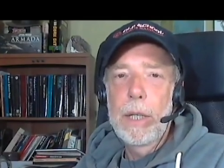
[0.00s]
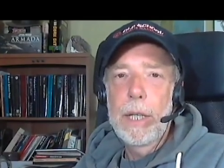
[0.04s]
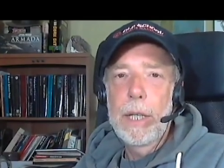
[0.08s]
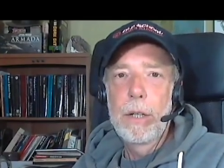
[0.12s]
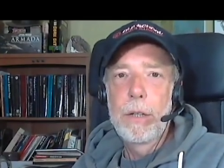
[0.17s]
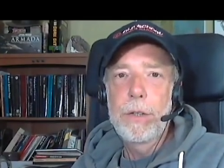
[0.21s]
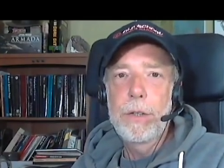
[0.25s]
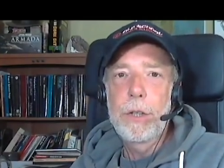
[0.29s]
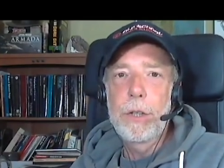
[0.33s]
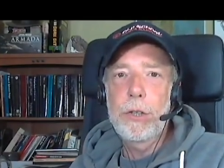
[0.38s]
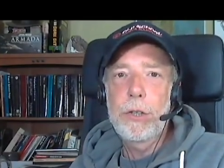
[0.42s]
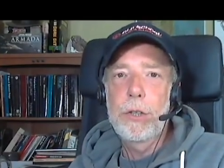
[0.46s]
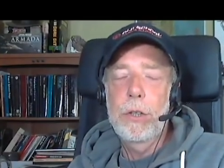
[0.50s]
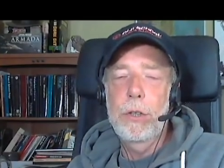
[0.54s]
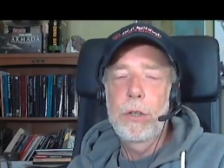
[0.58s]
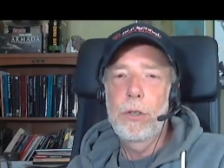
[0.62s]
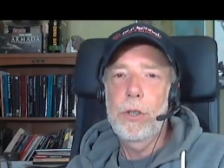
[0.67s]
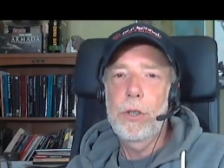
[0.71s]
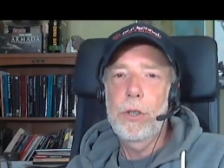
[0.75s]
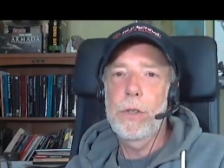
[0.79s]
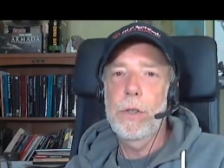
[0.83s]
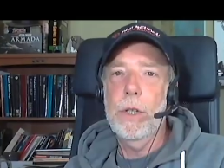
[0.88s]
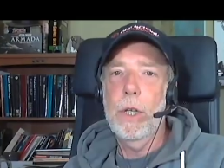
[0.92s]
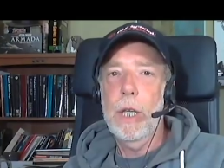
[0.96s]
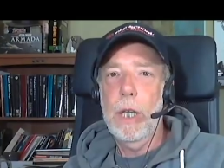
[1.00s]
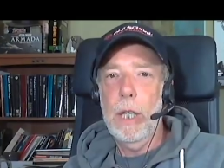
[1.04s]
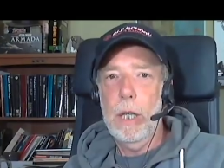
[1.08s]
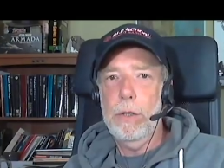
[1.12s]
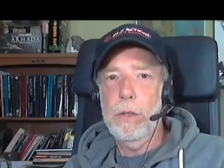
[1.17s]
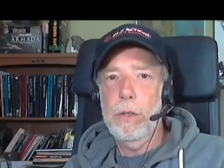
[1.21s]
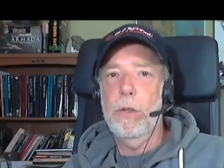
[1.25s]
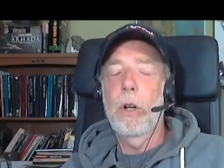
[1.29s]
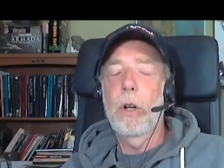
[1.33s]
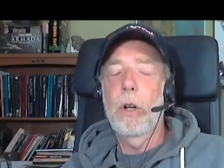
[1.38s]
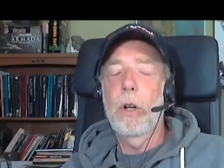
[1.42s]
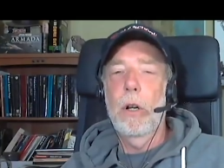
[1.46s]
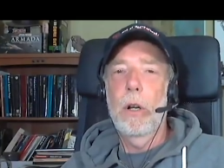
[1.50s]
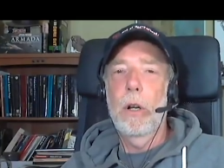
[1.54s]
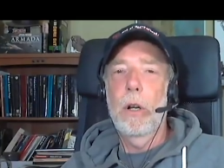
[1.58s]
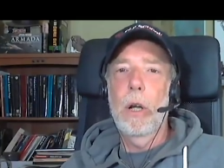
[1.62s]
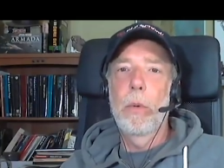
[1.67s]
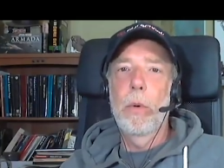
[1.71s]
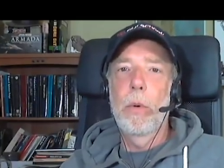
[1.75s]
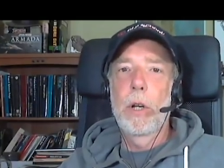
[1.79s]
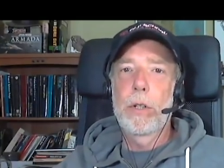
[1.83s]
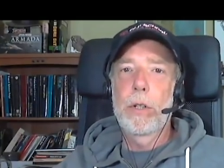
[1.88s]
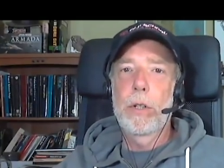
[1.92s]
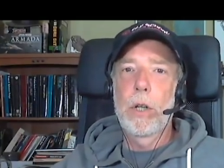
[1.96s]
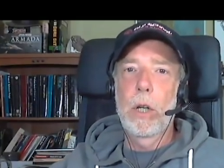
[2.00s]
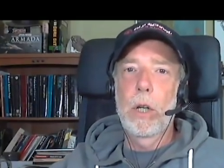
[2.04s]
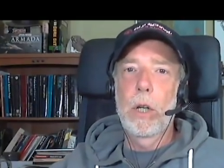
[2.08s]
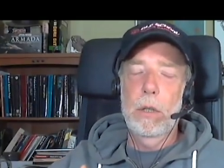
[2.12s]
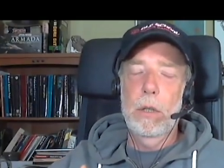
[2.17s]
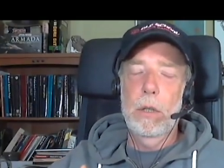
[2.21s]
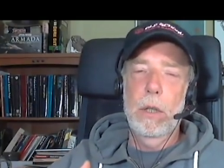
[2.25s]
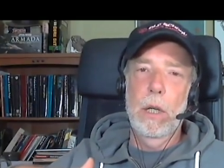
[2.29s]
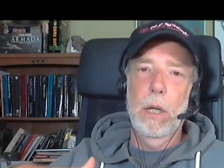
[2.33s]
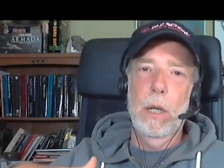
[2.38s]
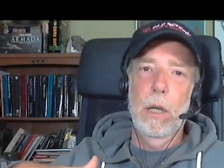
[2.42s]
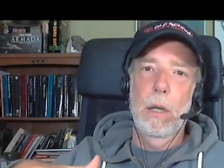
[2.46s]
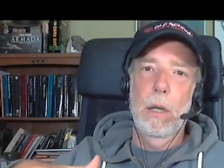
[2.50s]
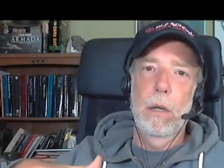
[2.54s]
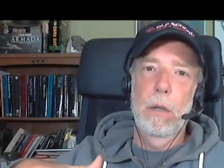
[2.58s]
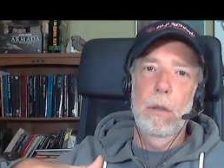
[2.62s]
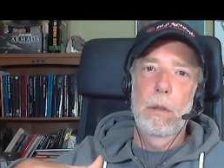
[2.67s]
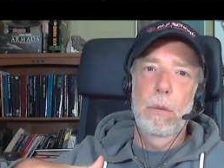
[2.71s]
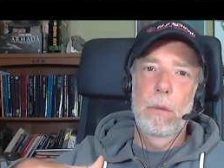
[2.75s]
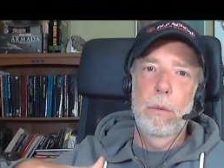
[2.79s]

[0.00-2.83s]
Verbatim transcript: in addition to just the Kickstarter, I want to talk uh,